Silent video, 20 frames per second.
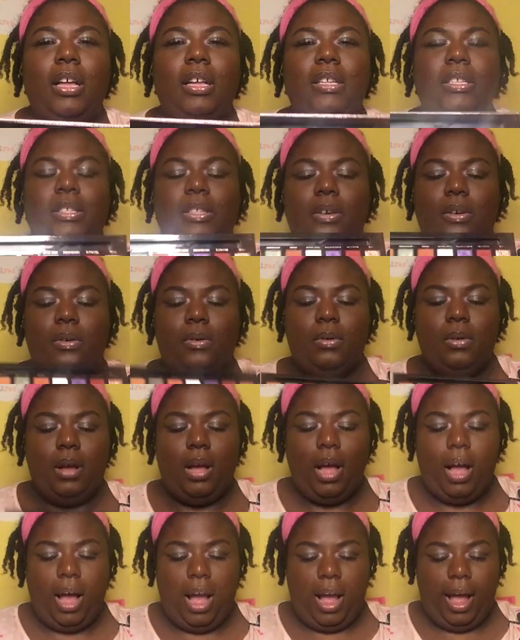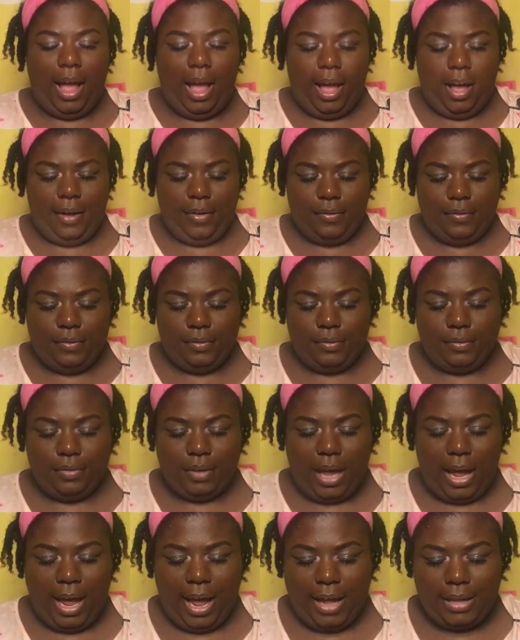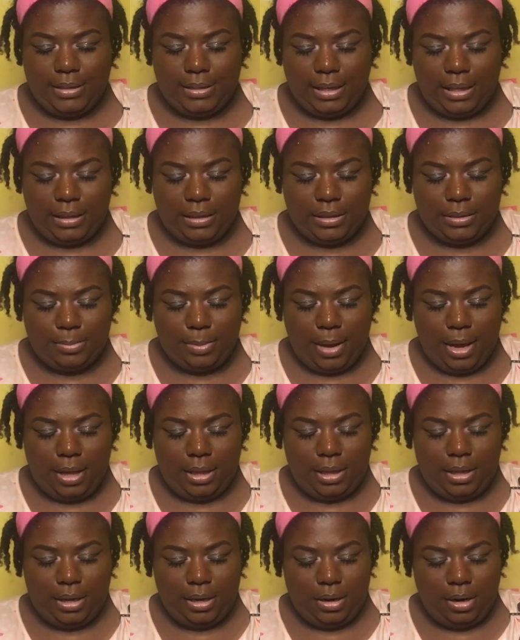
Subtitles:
So I had to get this palette.